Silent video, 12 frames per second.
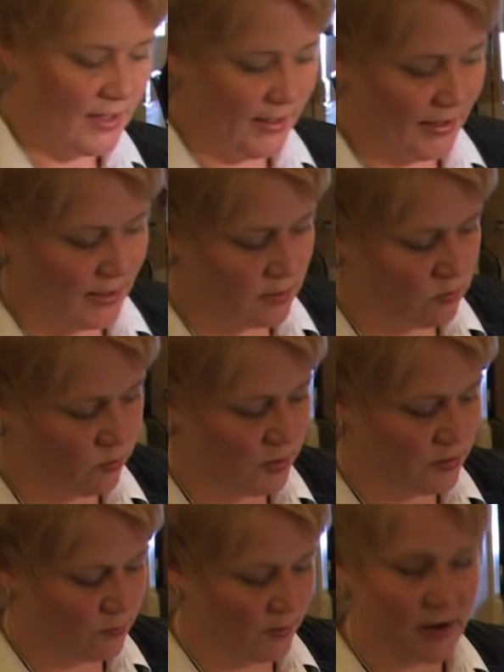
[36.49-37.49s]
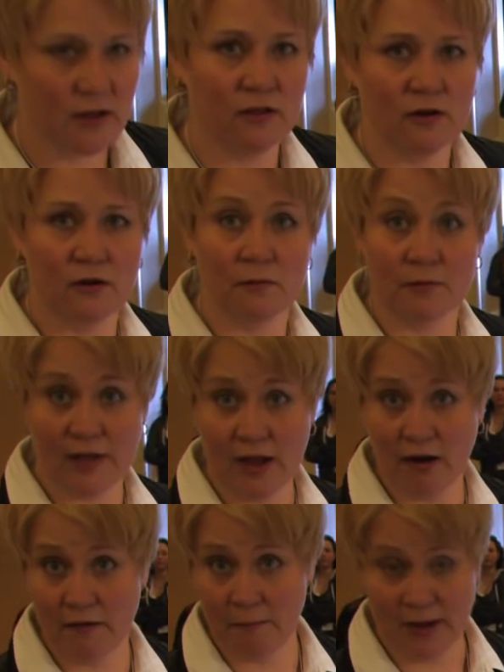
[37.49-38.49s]
And with regular
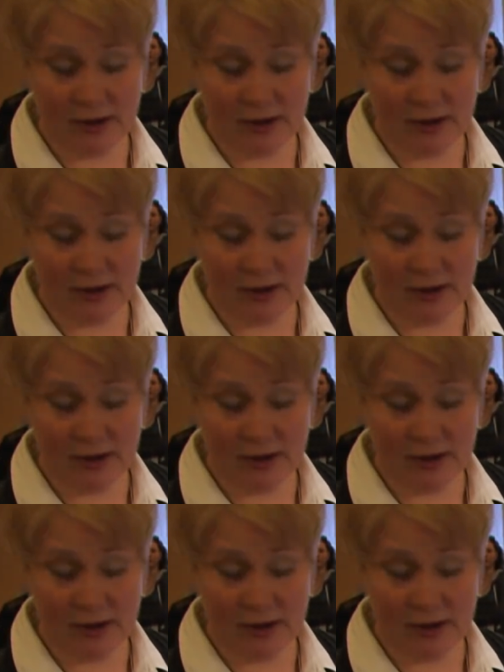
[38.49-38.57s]
care and